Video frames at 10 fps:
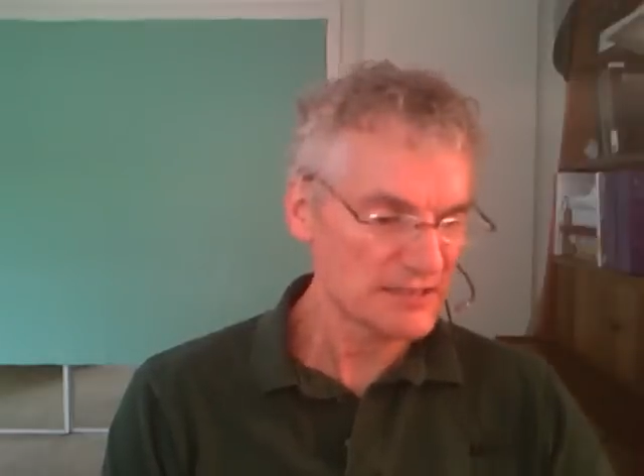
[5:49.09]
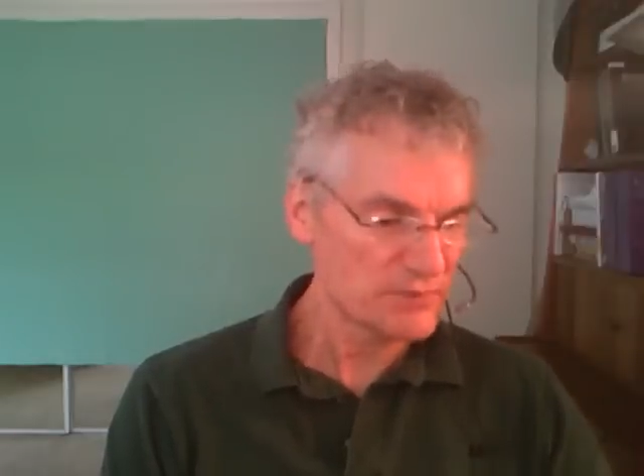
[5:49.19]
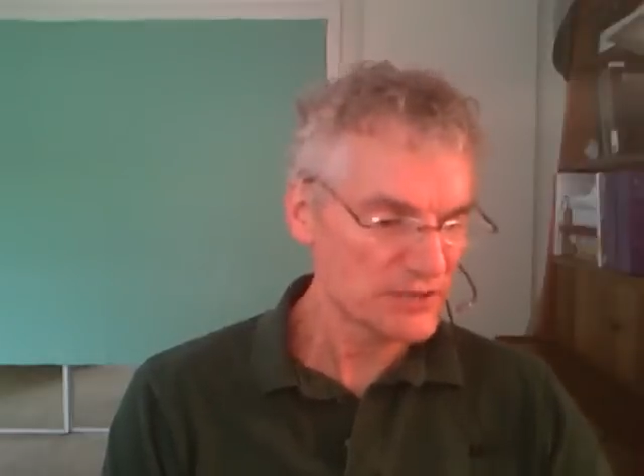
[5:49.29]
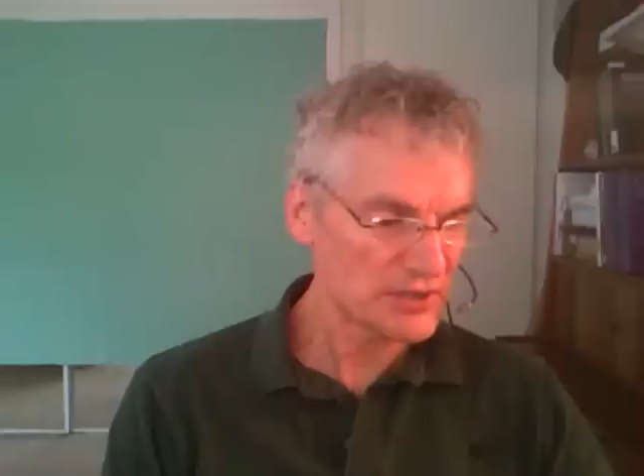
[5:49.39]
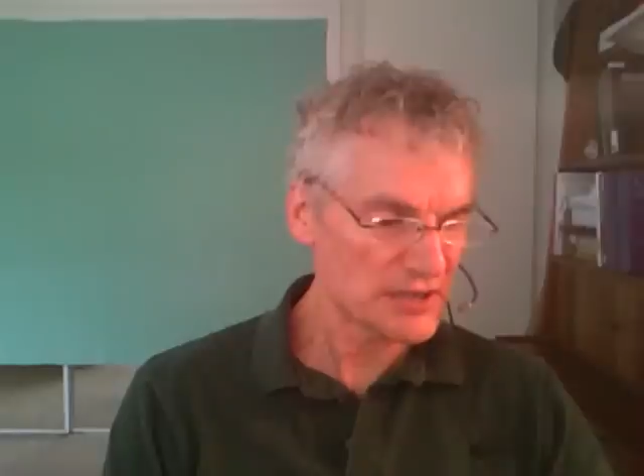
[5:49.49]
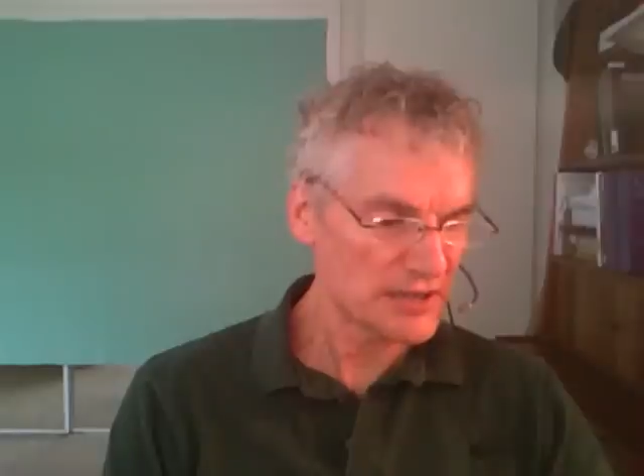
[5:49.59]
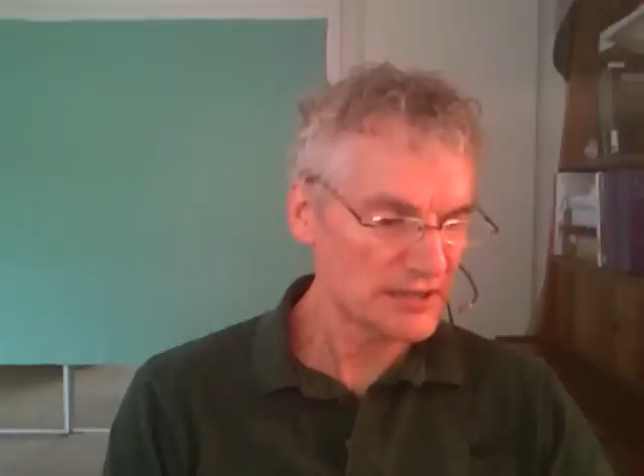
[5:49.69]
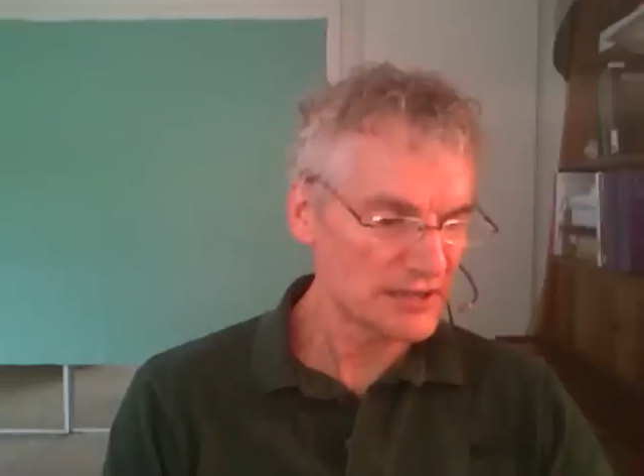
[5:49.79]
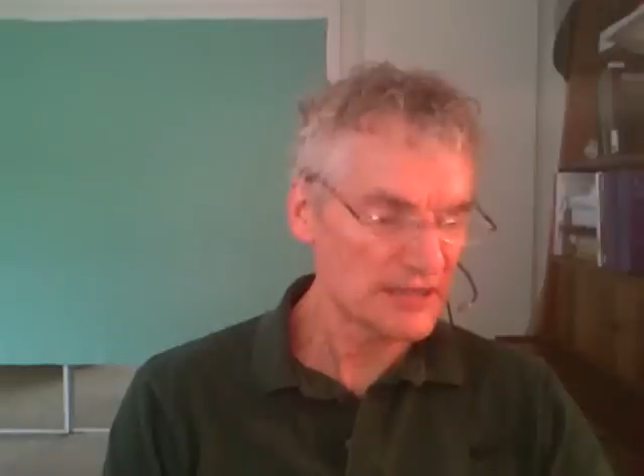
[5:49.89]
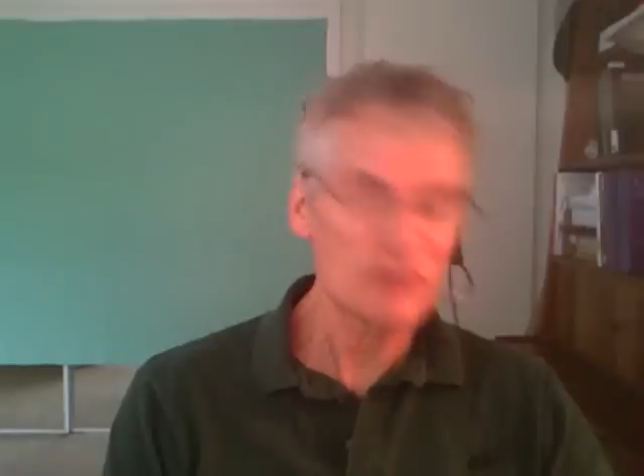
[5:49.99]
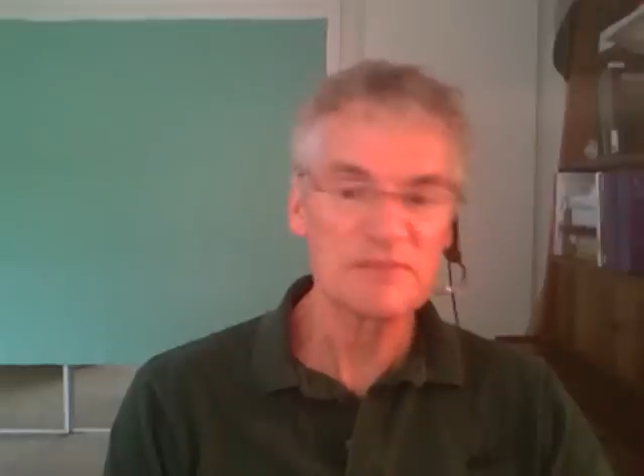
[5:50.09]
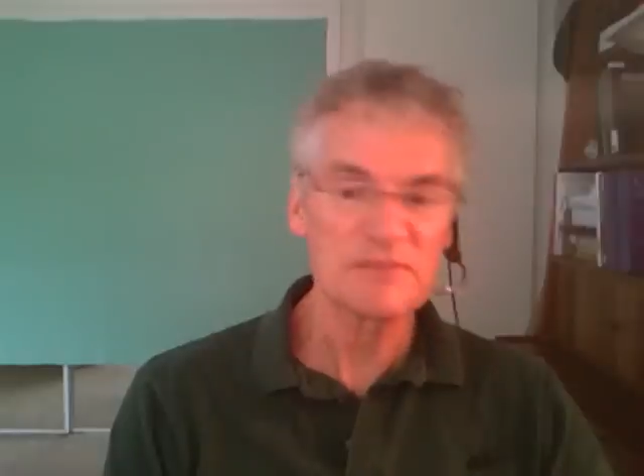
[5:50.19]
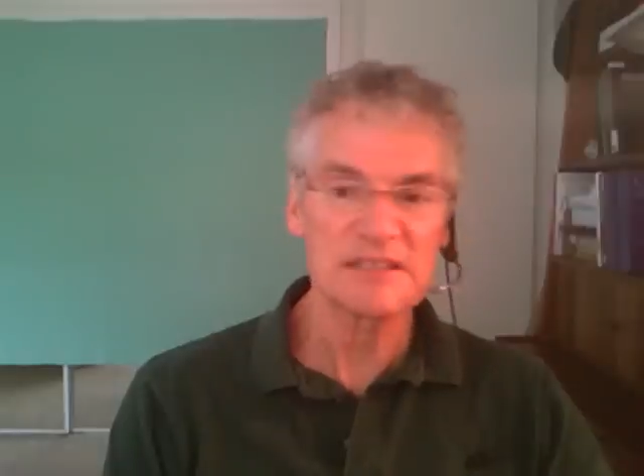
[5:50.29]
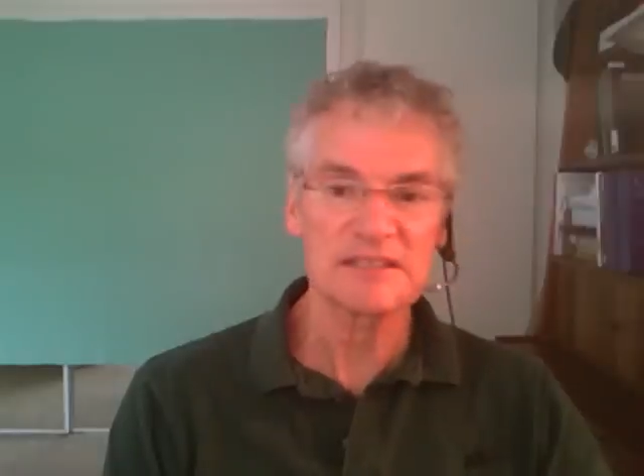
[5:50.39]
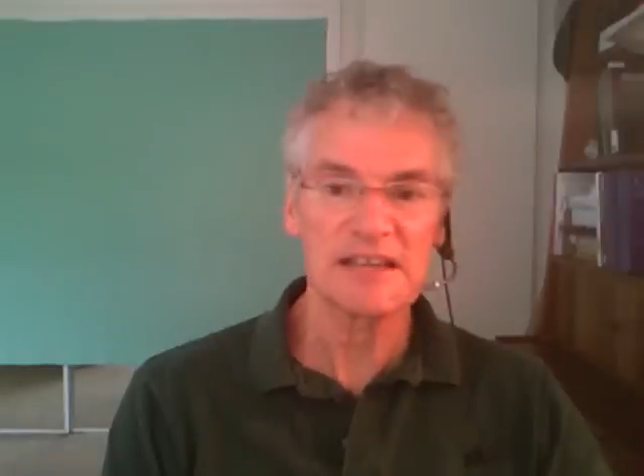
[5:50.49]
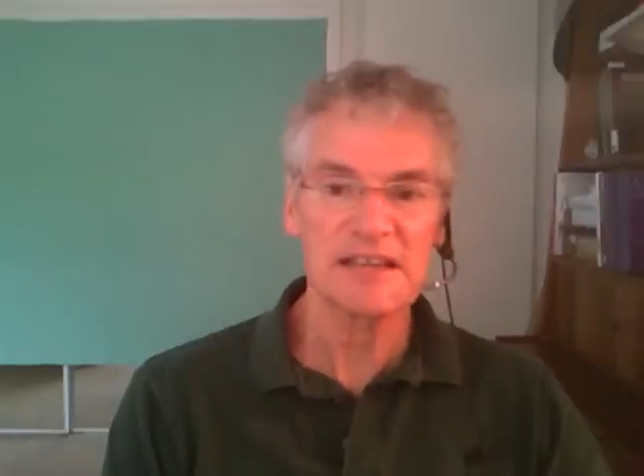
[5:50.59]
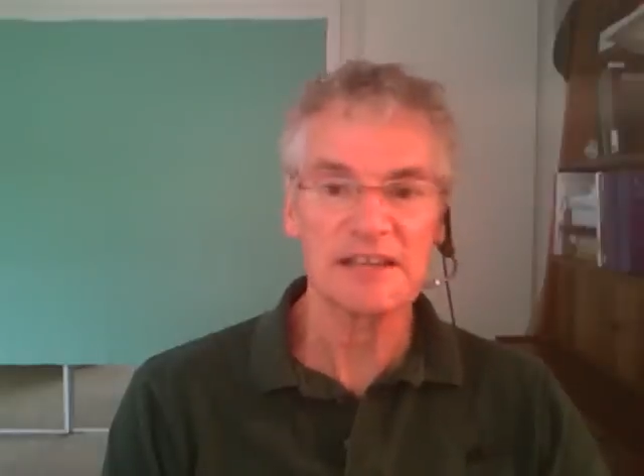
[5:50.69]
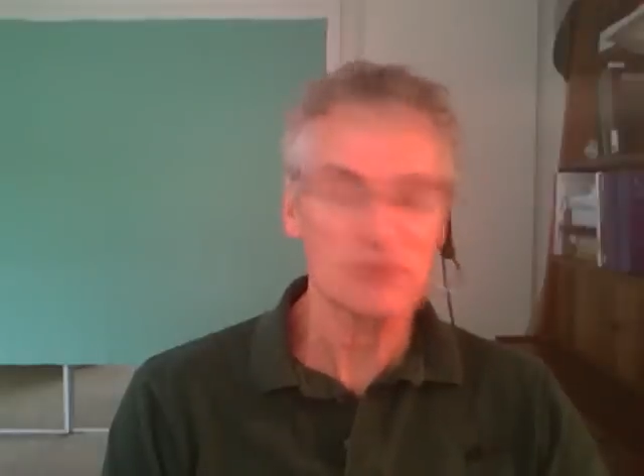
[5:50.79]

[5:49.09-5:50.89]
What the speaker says: put it on the intermittent setting.